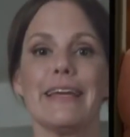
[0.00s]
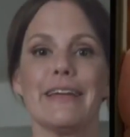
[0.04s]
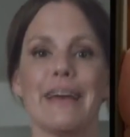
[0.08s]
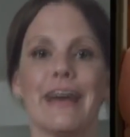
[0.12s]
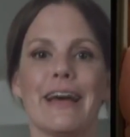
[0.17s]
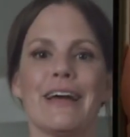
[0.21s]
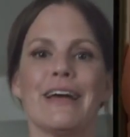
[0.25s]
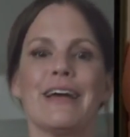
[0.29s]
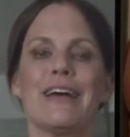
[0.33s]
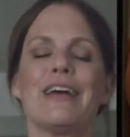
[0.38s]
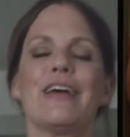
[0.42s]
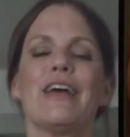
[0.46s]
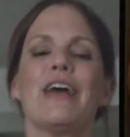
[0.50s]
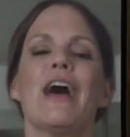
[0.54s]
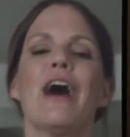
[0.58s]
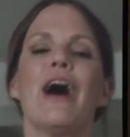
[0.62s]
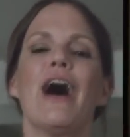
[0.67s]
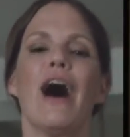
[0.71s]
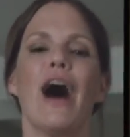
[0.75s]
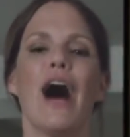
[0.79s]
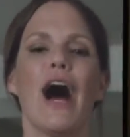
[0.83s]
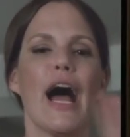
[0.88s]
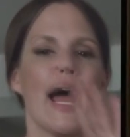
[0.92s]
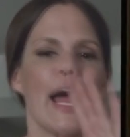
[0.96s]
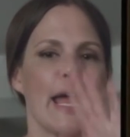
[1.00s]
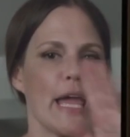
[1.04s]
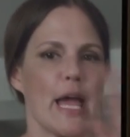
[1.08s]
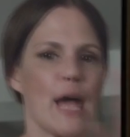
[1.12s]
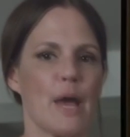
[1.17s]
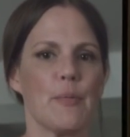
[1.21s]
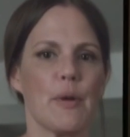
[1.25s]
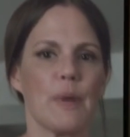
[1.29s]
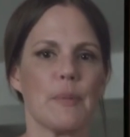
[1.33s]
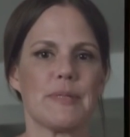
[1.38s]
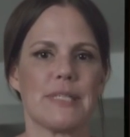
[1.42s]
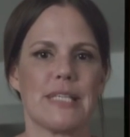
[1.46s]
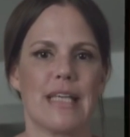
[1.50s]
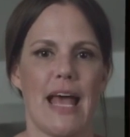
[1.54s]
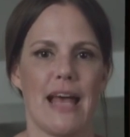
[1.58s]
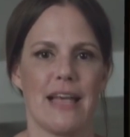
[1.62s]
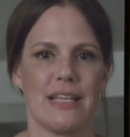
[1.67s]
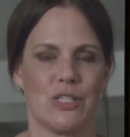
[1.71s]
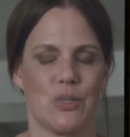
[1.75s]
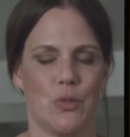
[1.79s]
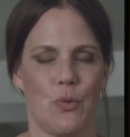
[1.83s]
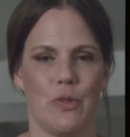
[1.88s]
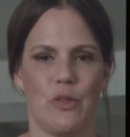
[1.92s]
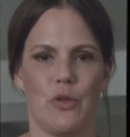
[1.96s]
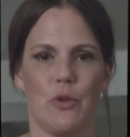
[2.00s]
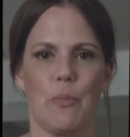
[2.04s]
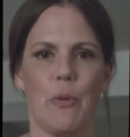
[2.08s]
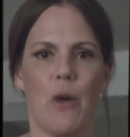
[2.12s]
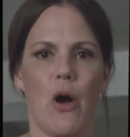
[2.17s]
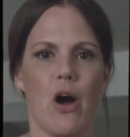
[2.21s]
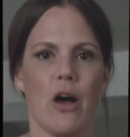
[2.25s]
Lena. I am obsessed with your